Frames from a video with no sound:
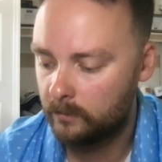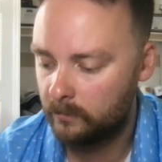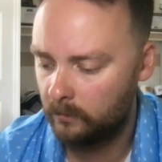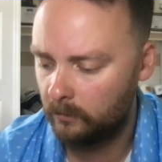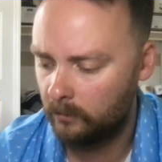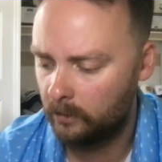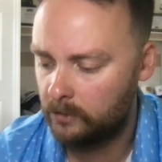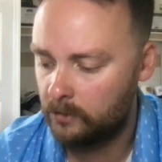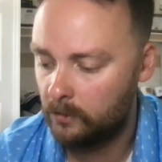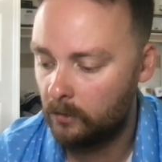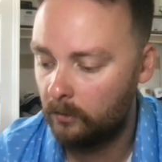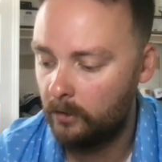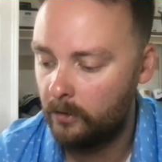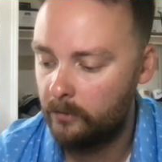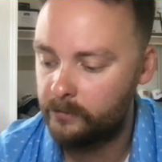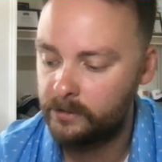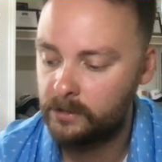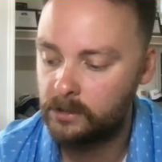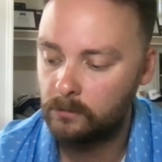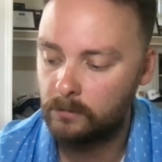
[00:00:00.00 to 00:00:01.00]

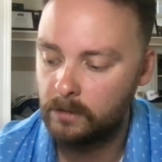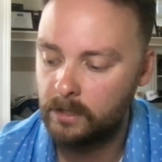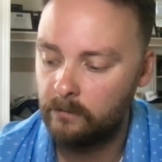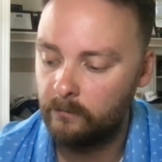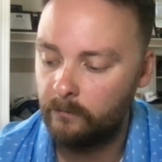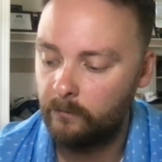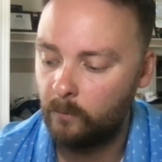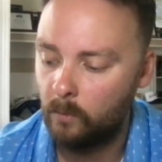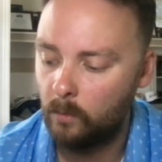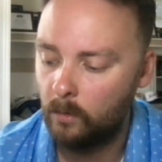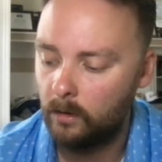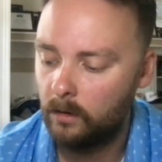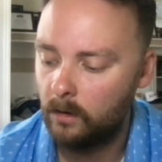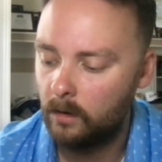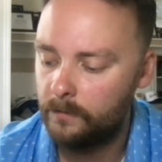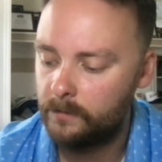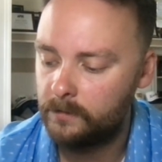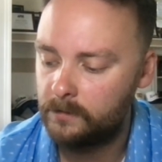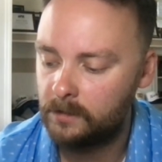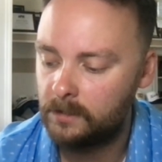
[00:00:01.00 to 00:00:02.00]
Lodolo is 3-4
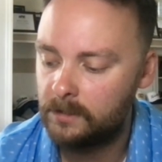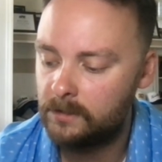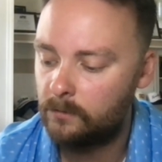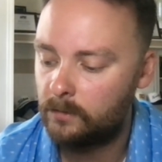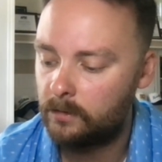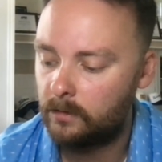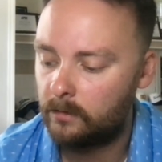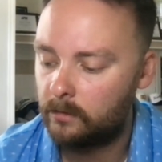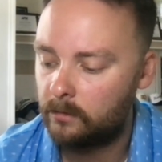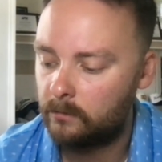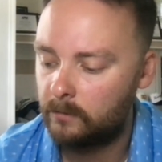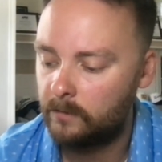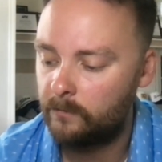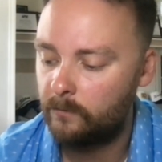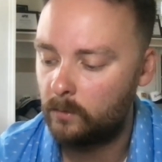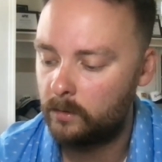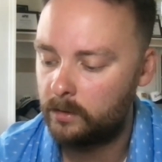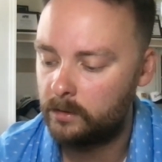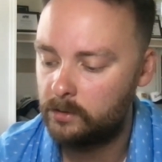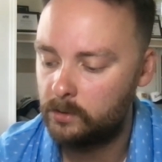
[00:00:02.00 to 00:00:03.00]
on the season with a
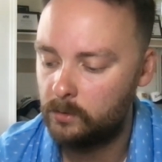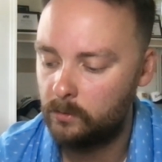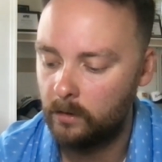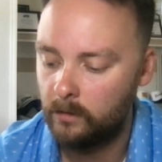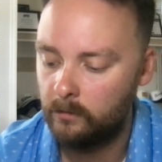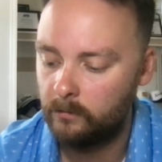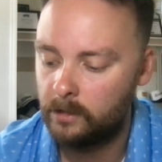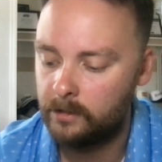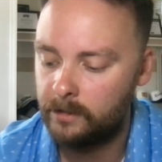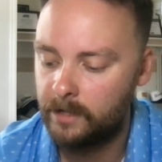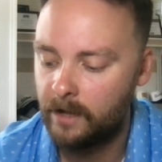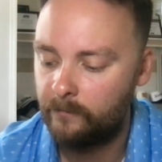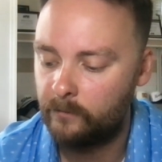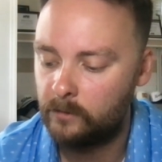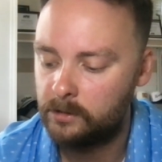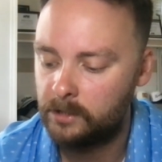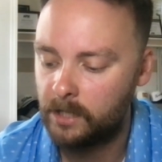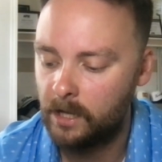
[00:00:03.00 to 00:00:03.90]
.342 earned run average.